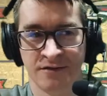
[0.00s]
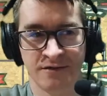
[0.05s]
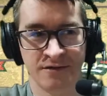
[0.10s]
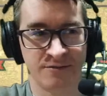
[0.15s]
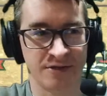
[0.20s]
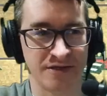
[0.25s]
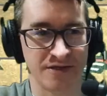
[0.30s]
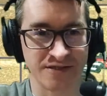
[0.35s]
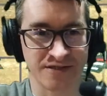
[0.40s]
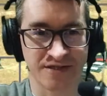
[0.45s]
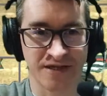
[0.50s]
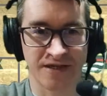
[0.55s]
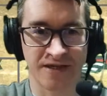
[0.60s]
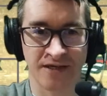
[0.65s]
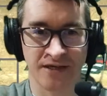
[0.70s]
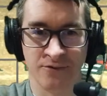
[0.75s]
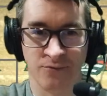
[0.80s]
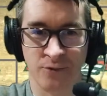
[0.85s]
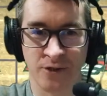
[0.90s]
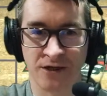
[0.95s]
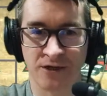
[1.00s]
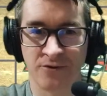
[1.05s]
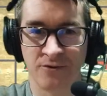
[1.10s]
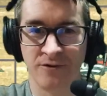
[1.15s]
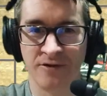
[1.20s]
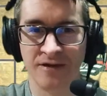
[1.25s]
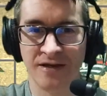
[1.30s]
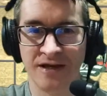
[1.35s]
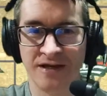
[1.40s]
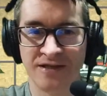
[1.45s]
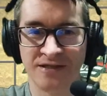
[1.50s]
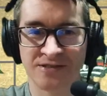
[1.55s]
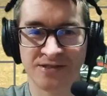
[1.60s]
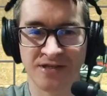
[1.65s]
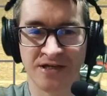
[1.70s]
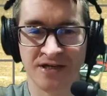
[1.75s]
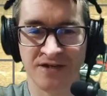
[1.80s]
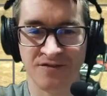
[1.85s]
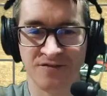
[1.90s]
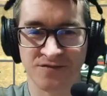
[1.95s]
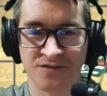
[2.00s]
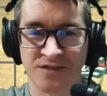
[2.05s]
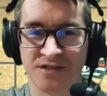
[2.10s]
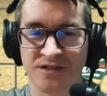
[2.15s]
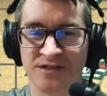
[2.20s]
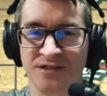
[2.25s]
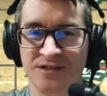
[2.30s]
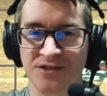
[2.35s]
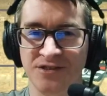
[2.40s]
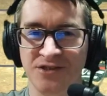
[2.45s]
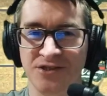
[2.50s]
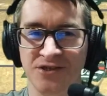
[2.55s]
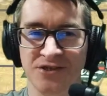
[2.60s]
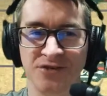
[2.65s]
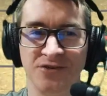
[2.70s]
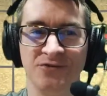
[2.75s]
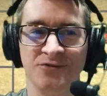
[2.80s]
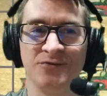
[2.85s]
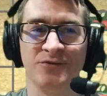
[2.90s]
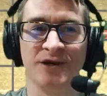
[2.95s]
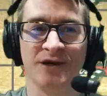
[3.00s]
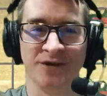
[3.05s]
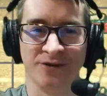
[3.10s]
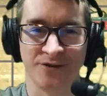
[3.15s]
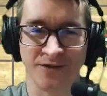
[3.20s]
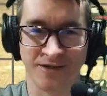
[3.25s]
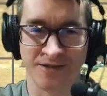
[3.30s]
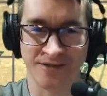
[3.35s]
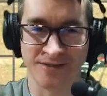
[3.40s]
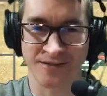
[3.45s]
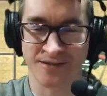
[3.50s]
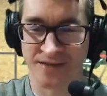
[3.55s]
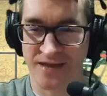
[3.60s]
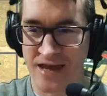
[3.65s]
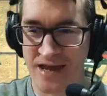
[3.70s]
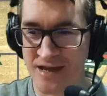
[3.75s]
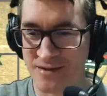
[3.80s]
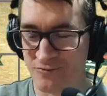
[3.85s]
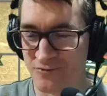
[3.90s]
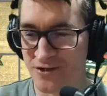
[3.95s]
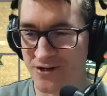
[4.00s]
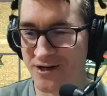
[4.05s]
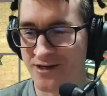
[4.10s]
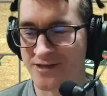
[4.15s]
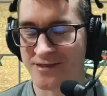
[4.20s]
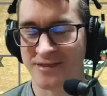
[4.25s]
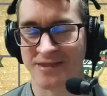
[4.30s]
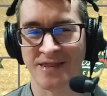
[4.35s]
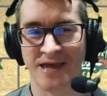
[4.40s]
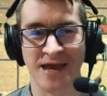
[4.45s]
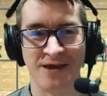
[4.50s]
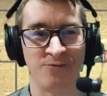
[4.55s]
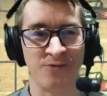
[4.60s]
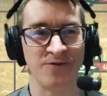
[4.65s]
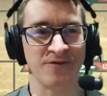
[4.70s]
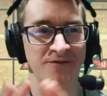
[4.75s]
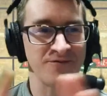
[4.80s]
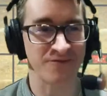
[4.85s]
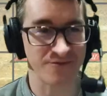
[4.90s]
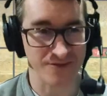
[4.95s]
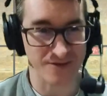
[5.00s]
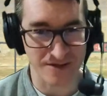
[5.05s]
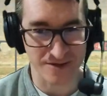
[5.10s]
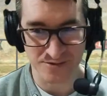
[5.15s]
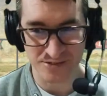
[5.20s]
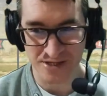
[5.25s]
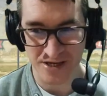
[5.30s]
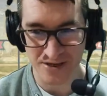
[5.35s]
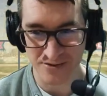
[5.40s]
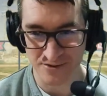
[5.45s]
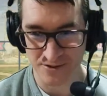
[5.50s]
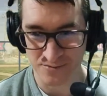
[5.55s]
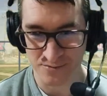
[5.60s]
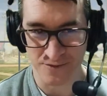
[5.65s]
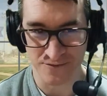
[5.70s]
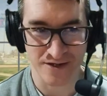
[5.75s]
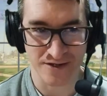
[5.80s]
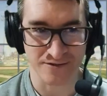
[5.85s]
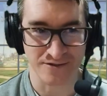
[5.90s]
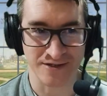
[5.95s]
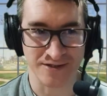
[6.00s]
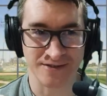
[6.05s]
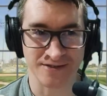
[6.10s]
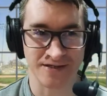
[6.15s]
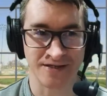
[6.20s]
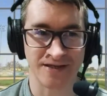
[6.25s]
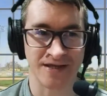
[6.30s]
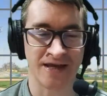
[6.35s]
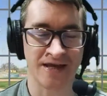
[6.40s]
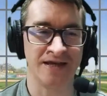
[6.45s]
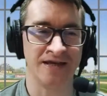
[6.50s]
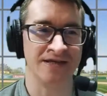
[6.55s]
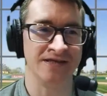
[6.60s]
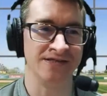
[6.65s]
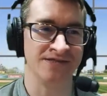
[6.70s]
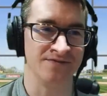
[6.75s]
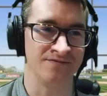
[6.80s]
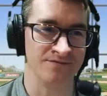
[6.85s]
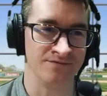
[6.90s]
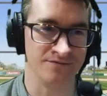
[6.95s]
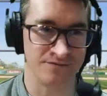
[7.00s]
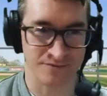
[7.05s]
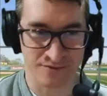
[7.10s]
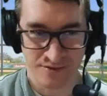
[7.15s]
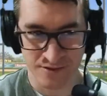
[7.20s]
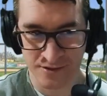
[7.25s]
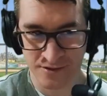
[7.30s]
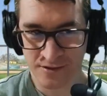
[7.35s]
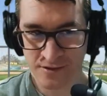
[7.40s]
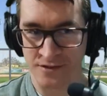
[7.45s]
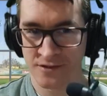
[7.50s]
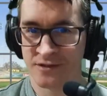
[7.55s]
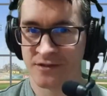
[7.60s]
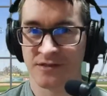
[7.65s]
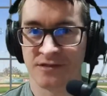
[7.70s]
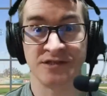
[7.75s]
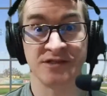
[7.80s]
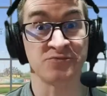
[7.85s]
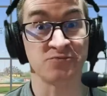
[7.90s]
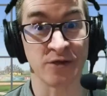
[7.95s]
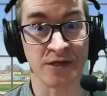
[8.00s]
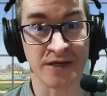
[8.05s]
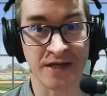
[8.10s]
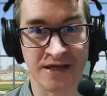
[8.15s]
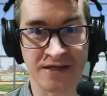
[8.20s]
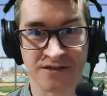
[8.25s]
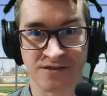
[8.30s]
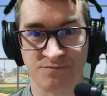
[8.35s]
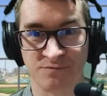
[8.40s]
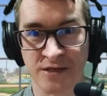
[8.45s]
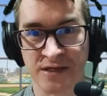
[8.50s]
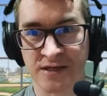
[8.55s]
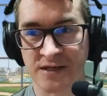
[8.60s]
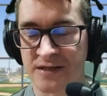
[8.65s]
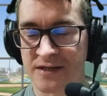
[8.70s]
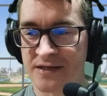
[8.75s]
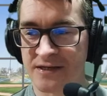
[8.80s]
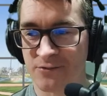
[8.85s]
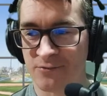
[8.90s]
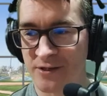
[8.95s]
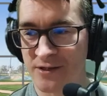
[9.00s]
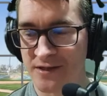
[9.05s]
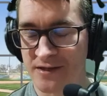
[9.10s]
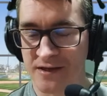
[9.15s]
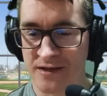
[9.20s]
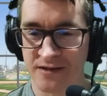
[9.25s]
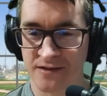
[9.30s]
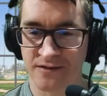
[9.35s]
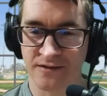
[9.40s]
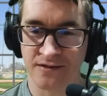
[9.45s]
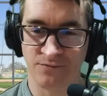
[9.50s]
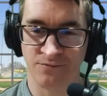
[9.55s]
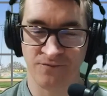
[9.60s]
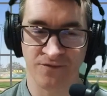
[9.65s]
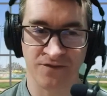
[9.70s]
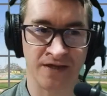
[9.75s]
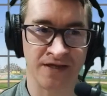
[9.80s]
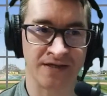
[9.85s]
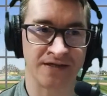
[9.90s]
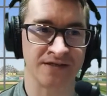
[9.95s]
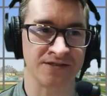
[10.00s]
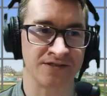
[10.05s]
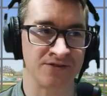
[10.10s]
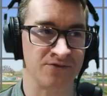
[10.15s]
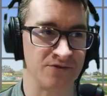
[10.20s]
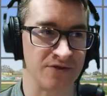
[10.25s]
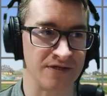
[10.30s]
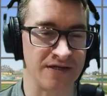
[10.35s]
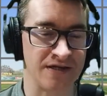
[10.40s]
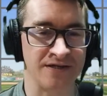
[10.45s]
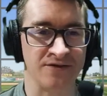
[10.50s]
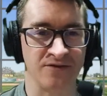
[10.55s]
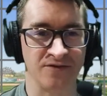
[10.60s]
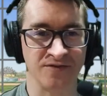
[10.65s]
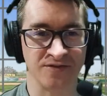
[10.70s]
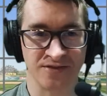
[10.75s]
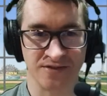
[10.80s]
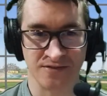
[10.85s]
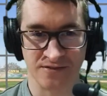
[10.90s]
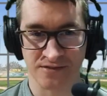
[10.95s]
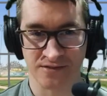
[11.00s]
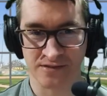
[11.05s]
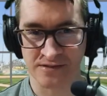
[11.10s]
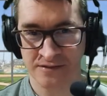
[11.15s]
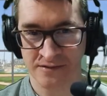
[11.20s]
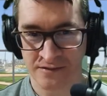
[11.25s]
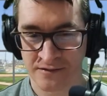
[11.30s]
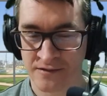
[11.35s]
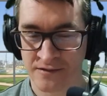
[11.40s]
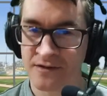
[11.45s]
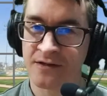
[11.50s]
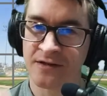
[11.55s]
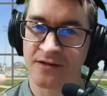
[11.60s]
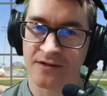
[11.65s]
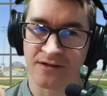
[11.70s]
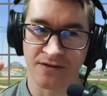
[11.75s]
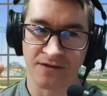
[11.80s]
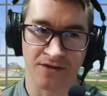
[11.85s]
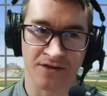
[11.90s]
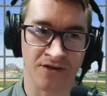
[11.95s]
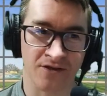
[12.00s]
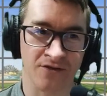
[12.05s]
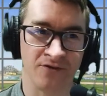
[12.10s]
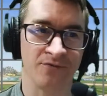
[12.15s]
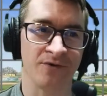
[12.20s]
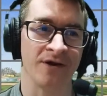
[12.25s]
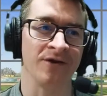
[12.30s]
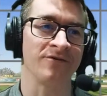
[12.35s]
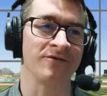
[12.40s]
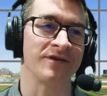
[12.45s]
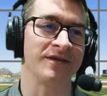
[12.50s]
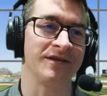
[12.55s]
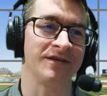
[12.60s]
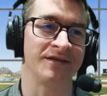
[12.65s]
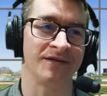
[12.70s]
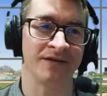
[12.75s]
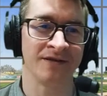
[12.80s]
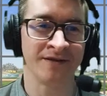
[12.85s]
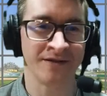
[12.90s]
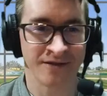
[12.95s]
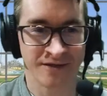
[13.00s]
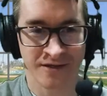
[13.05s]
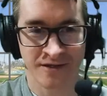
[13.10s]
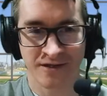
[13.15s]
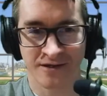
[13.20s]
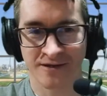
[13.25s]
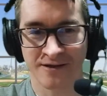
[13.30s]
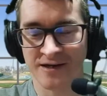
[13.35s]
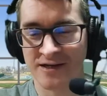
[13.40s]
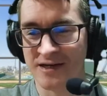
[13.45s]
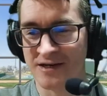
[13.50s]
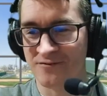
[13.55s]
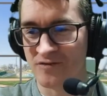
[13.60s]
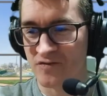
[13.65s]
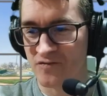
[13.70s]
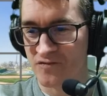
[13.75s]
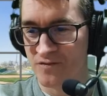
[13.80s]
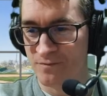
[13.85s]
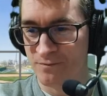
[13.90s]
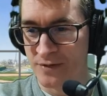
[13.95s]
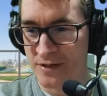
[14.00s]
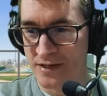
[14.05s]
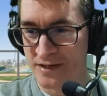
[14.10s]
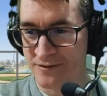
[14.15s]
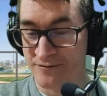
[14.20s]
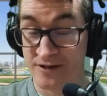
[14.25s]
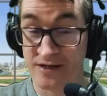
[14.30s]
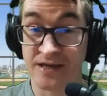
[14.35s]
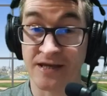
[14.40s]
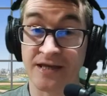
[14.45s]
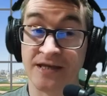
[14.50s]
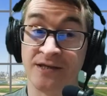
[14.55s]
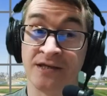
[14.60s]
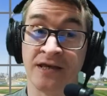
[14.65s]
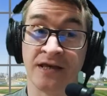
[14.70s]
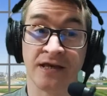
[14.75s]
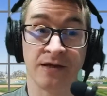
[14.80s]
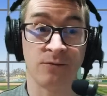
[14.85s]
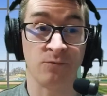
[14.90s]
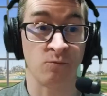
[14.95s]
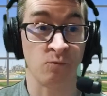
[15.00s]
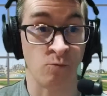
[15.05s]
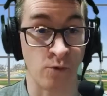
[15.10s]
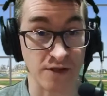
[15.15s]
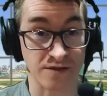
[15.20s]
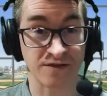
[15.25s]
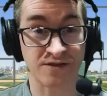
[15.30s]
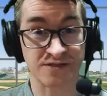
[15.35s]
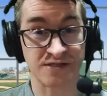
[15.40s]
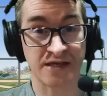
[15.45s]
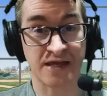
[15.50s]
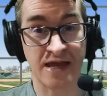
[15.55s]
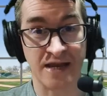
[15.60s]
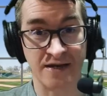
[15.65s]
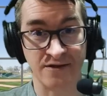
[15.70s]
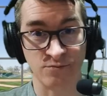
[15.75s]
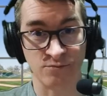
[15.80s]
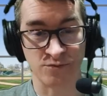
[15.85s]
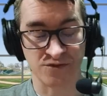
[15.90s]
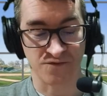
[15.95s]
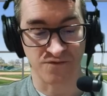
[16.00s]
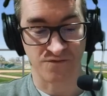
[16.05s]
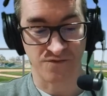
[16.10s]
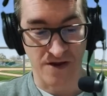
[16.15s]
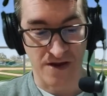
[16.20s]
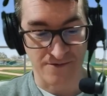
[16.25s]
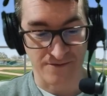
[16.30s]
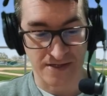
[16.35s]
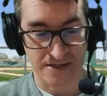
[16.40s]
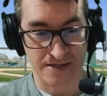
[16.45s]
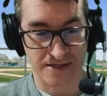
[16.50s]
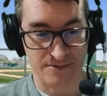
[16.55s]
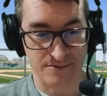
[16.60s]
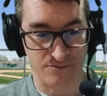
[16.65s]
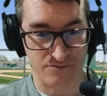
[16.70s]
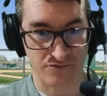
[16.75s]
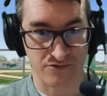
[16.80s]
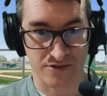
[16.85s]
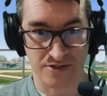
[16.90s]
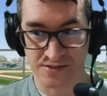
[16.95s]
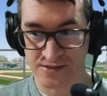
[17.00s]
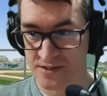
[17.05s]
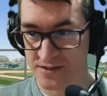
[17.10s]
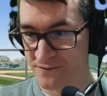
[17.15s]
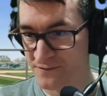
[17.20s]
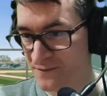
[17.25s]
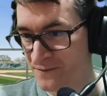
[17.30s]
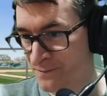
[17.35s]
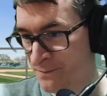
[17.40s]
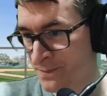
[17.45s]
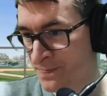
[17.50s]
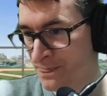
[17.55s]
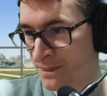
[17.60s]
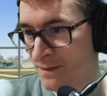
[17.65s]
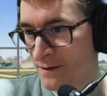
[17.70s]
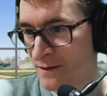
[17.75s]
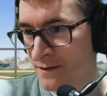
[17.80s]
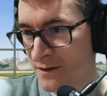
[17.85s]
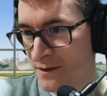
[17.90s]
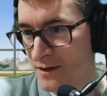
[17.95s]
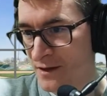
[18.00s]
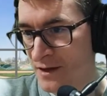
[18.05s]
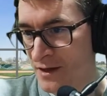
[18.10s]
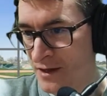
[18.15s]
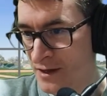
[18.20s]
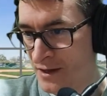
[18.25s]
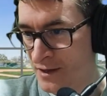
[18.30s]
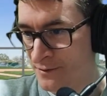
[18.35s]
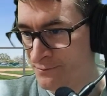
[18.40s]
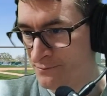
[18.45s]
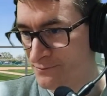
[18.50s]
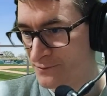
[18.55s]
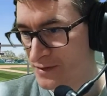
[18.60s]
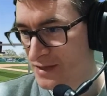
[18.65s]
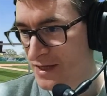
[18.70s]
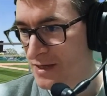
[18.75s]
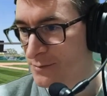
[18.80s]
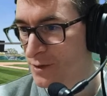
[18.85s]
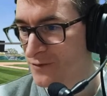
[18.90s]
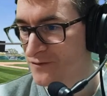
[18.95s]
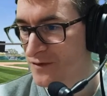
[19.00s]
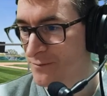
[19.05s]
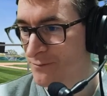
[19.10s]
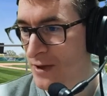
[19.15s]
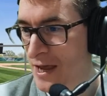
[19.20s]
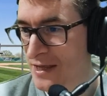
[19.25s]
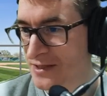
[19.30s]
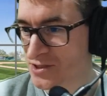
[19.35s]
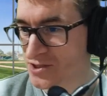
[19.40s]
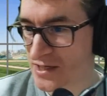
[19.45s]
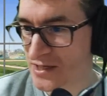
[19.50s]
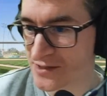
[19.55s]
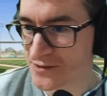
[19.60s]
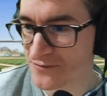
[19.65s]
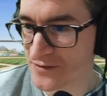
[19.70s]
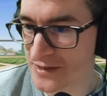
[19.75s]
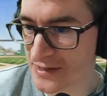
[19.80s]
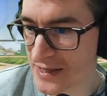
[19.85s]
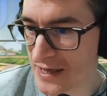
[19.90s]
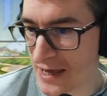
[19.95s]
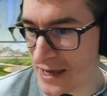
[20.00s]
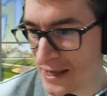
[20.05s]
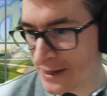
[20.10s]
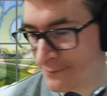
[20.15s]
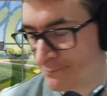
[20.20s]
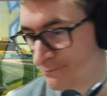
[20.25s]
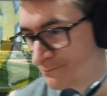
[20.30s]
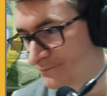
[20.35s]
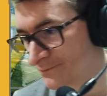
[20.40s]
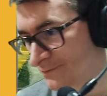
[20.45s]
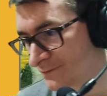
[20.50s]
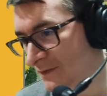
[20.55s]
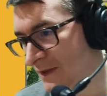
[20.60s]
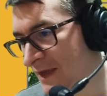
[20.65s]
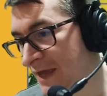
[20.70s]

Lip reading: Butler said, "We call ourselves the new Oakland." Damn right. Now, with everything else going on with Oakland and the A's and this weekend's big league weekend in Vegas and all of that nonsense, the new Oakland, gotta love it from Butler. And he, once again, was very impressive. Came off the bench later in the game.